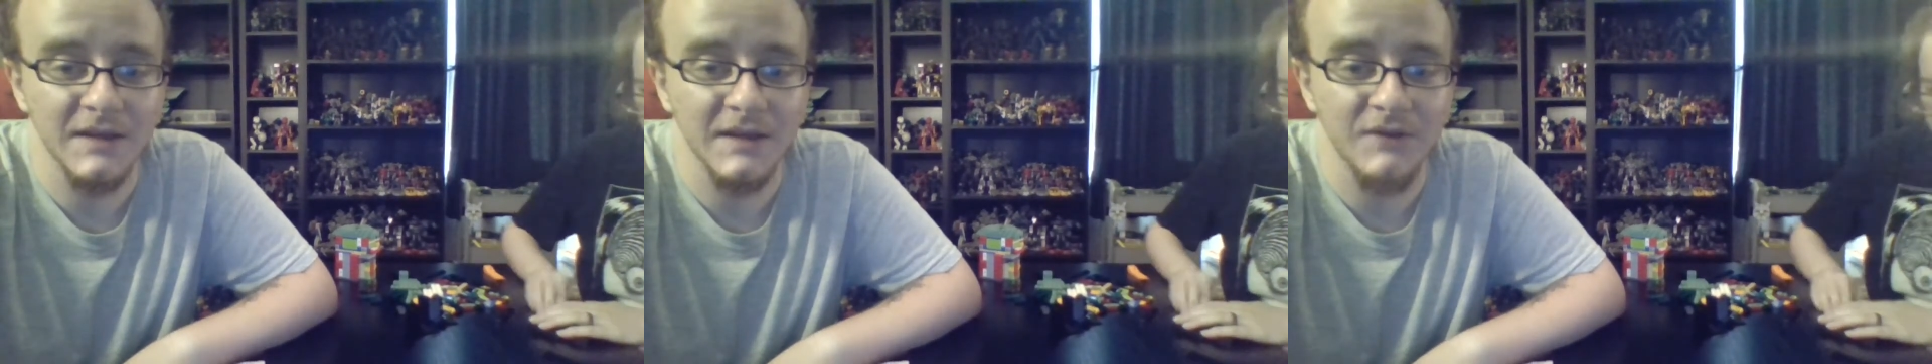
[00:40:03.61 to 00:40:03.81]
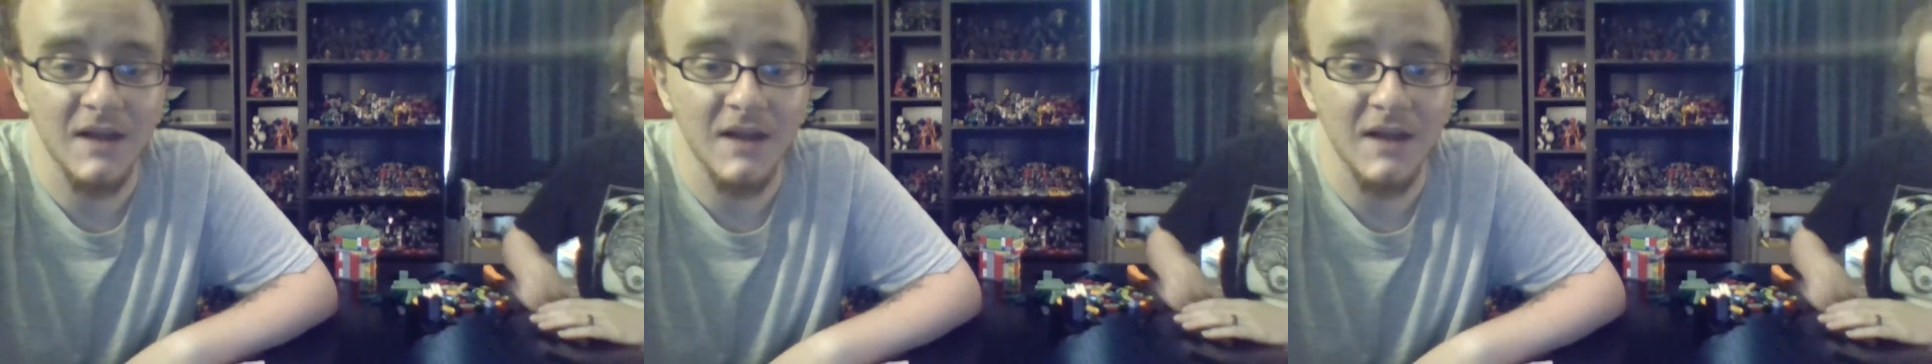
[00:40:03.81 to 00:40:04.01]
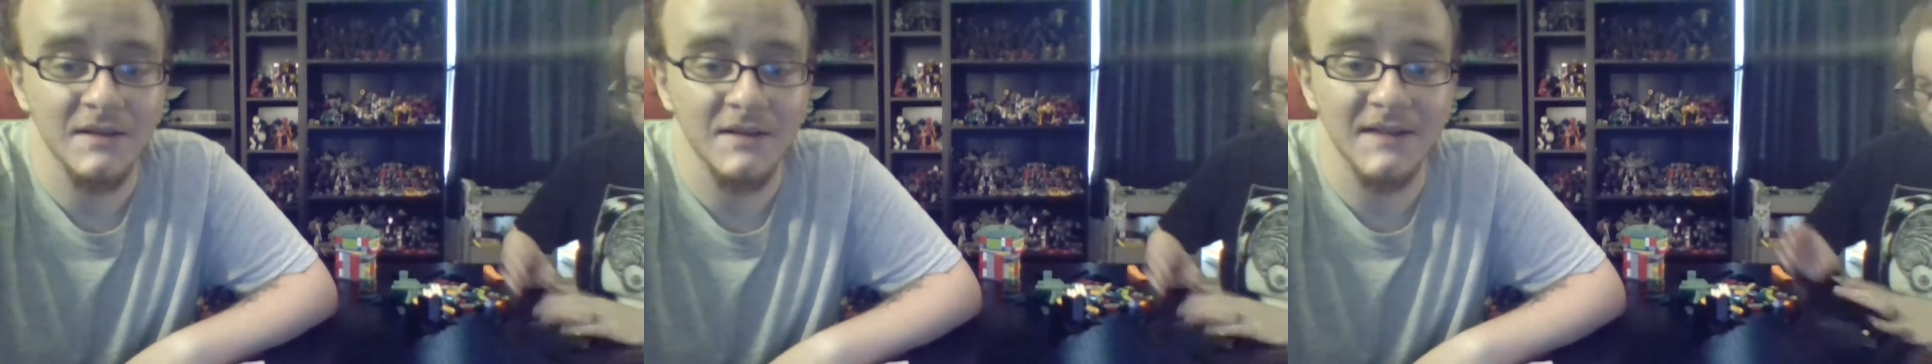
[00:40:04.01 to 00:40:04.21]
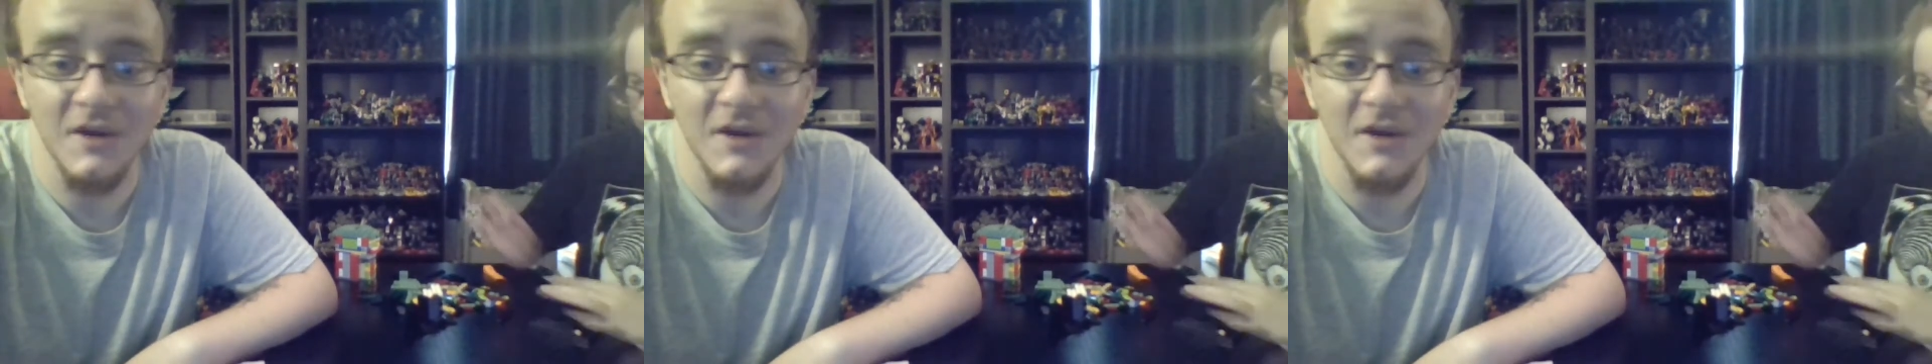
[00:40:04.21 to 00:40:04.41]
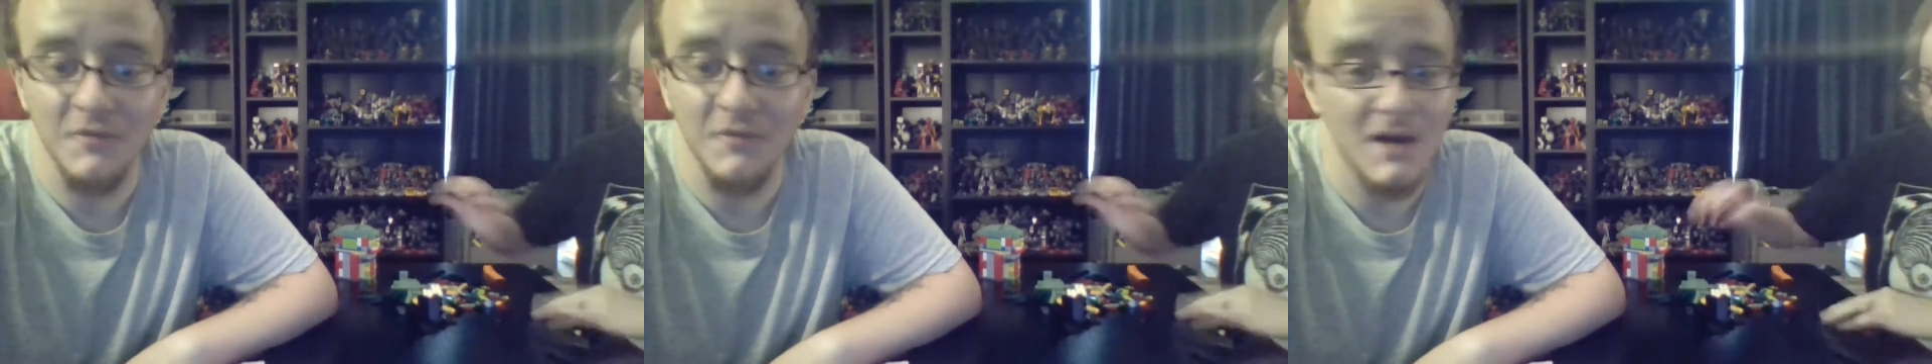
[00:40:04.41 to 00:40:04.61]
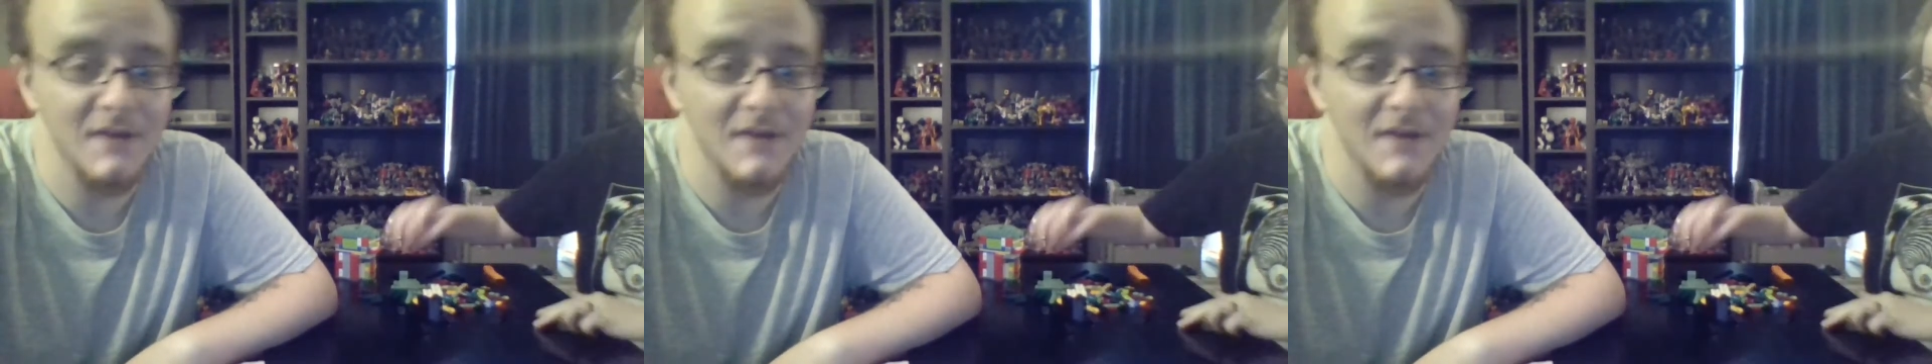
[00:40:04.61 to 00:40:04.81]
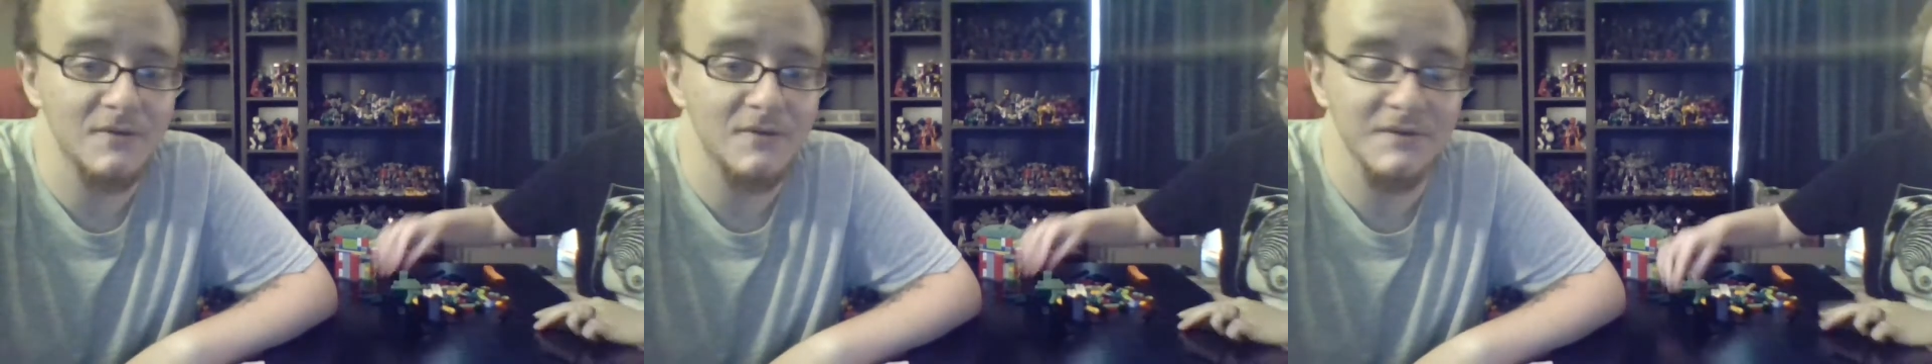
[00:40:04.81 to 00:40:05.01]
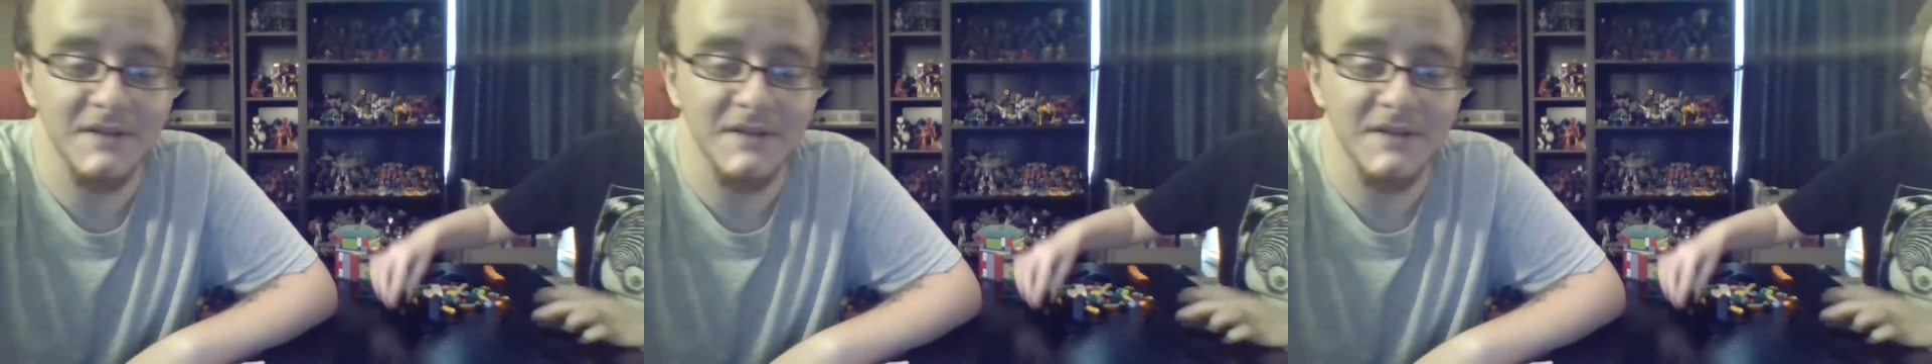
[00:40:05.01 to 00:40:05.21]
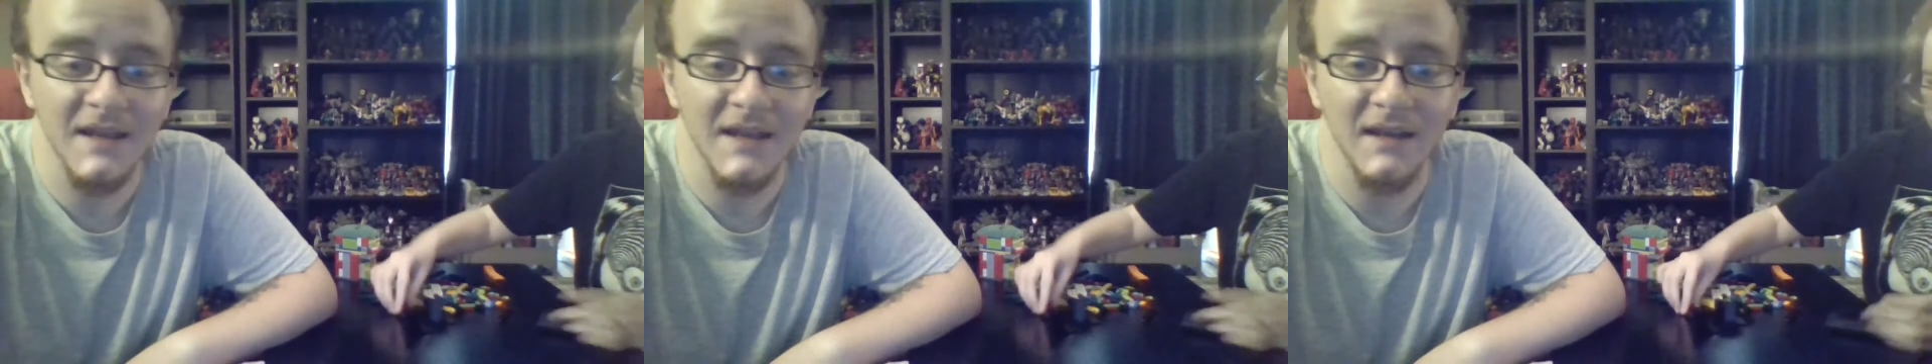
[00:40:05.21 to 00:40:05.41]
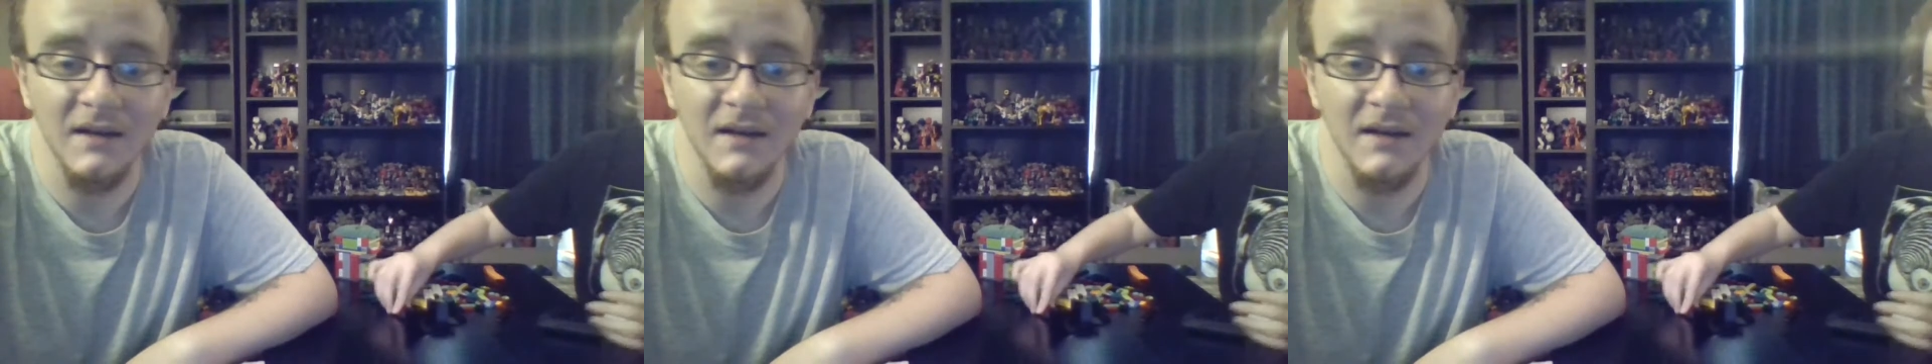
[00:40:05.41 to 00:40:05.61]
they've got scale models
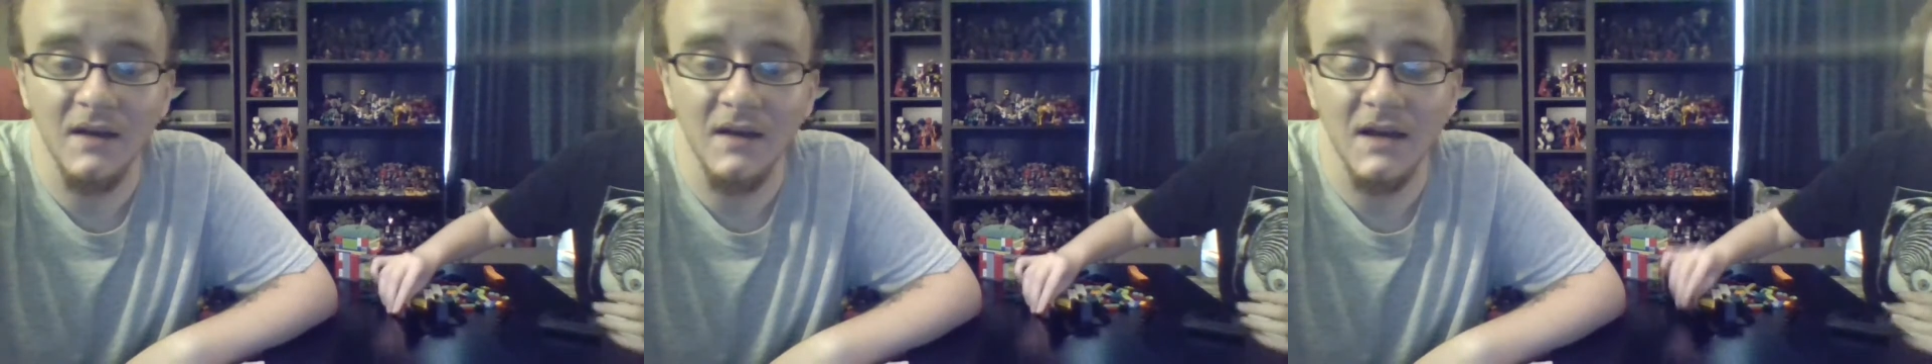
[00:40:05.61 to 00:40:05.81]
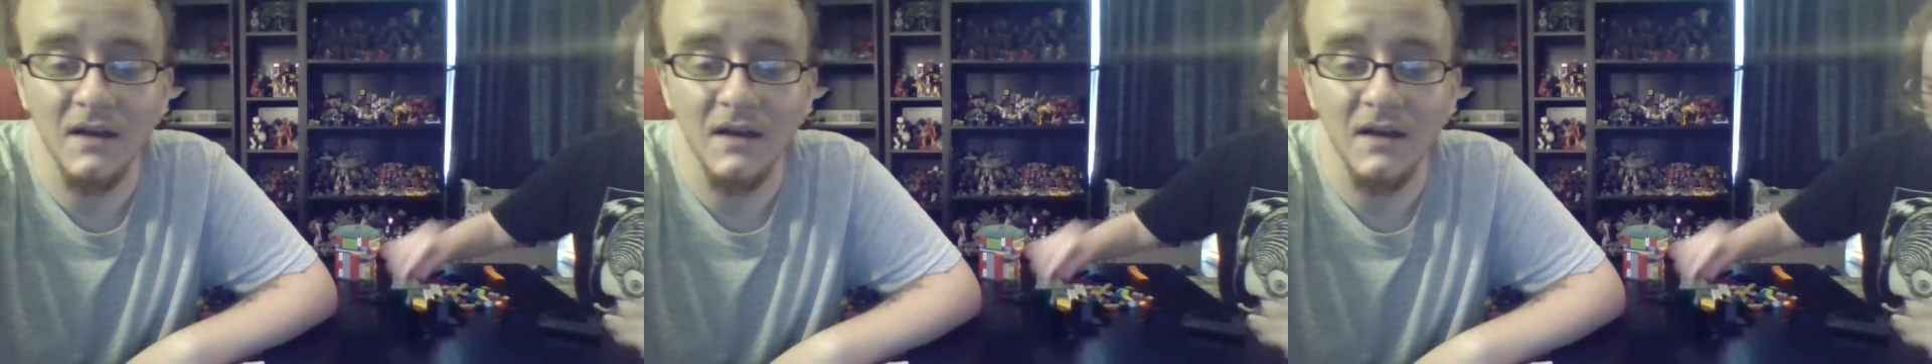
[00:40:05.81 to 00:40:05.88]
and